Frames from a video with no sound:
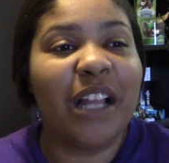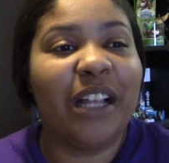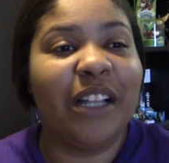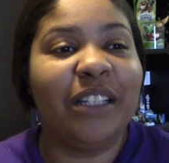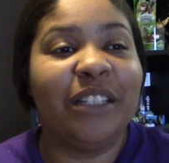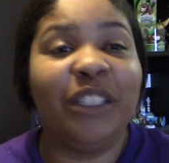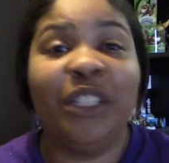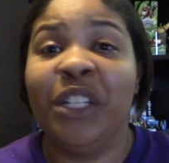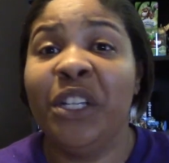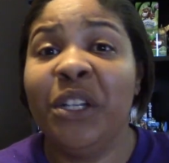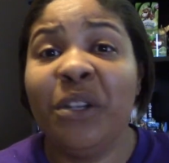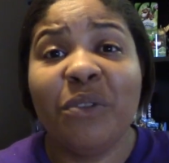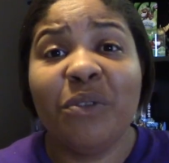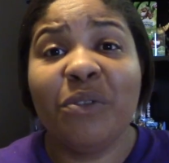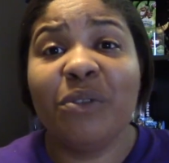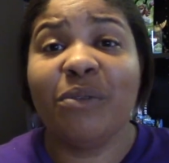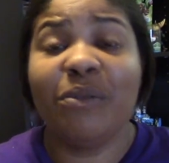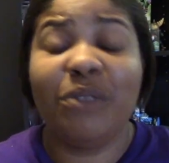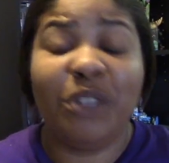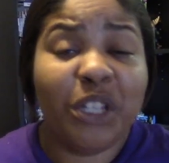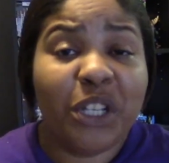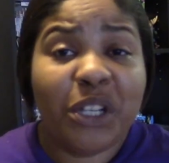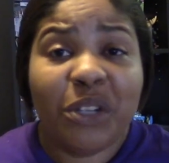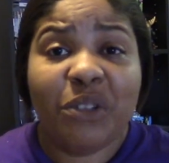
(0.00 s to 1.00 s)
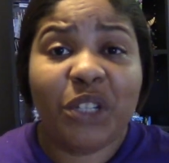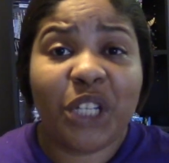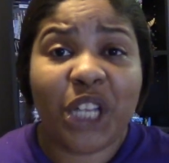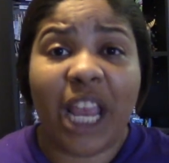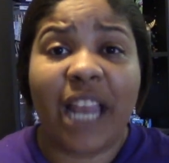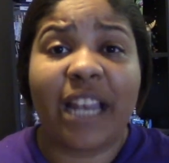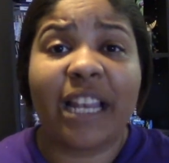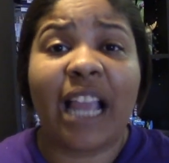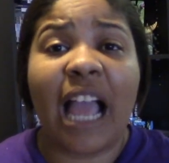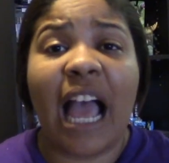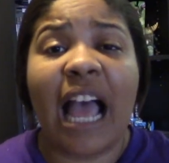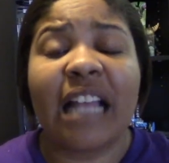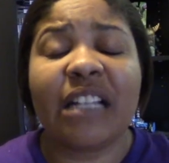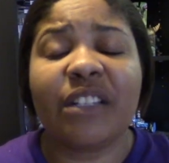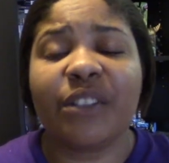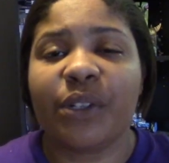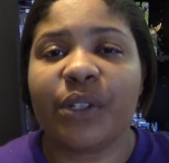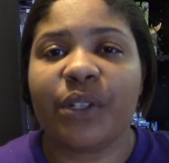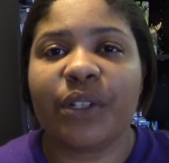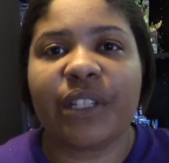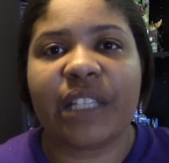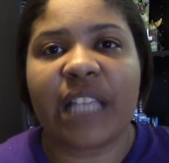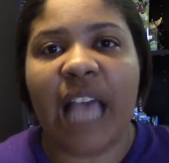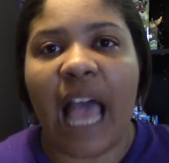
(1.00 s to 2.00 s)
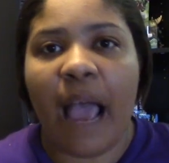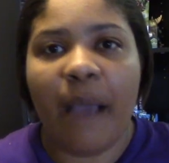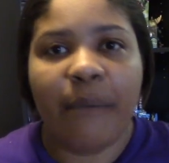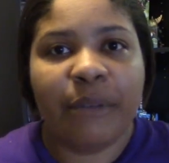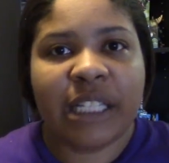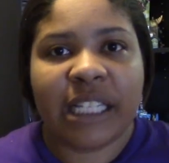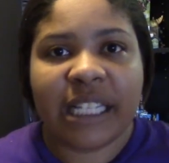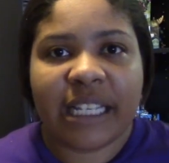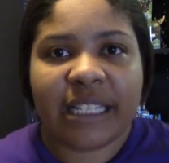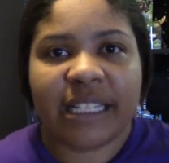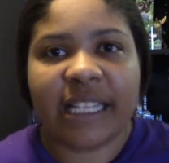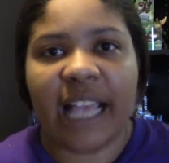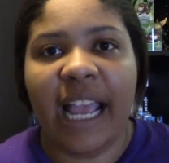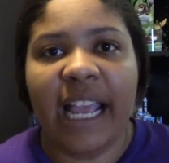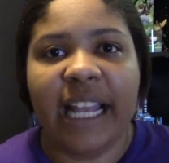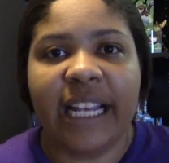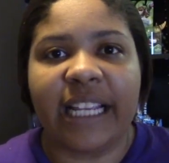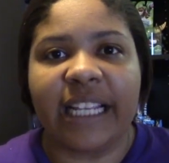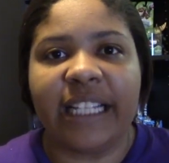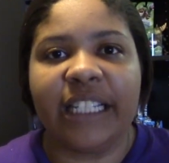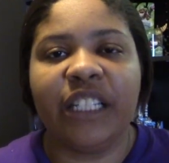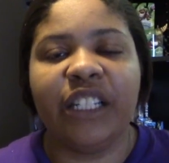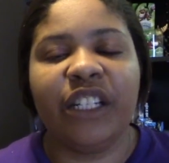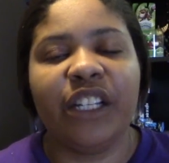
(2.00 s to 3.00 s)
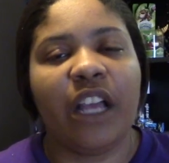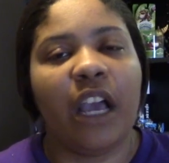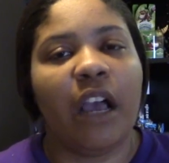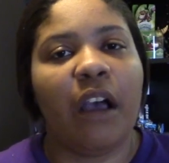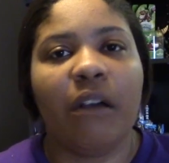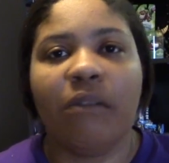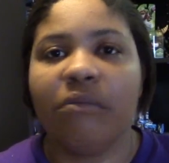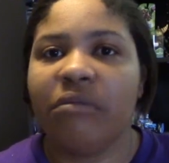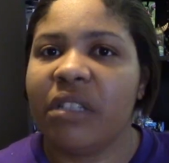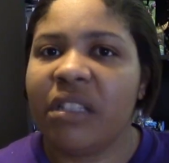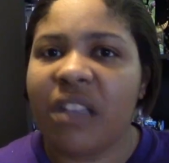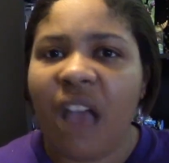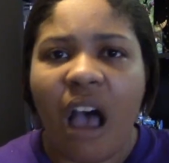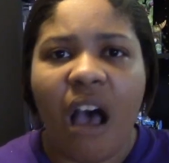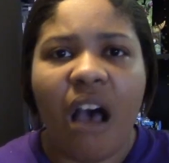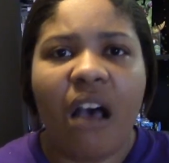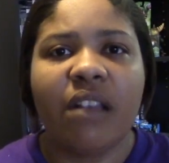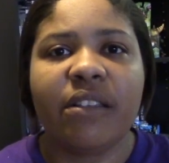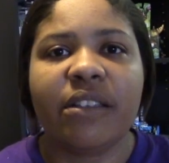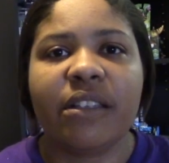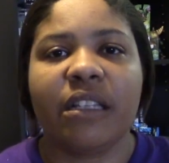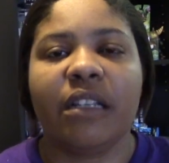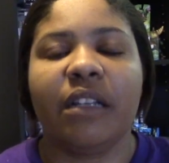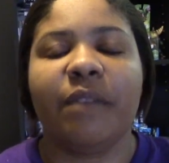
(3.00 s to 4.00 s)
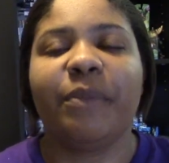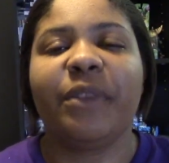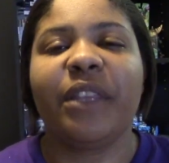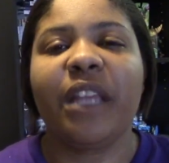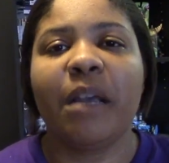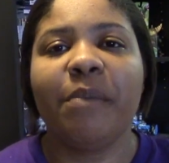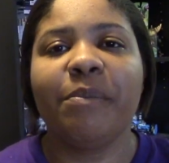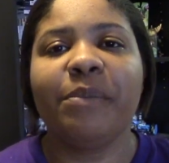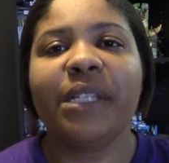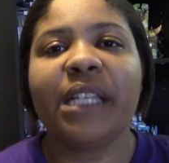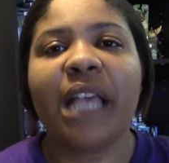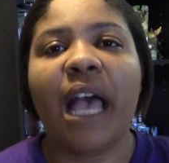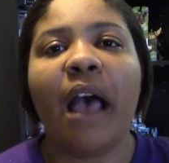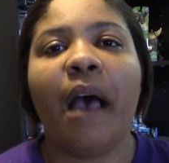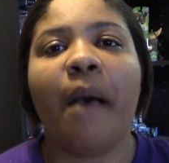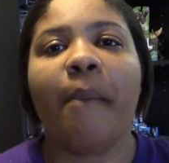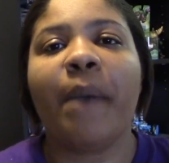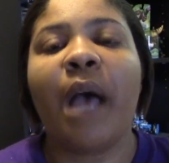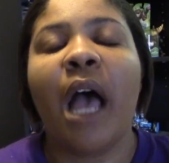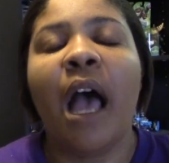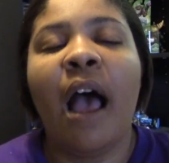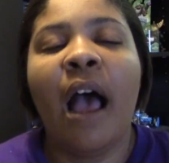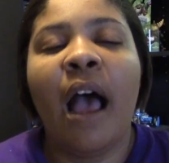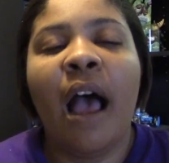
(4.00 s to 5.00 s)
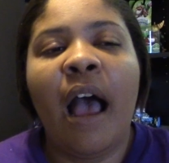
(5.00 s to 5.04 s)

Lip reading: new gen consoles, I was excited. You know, it's awesome. Thumbs up.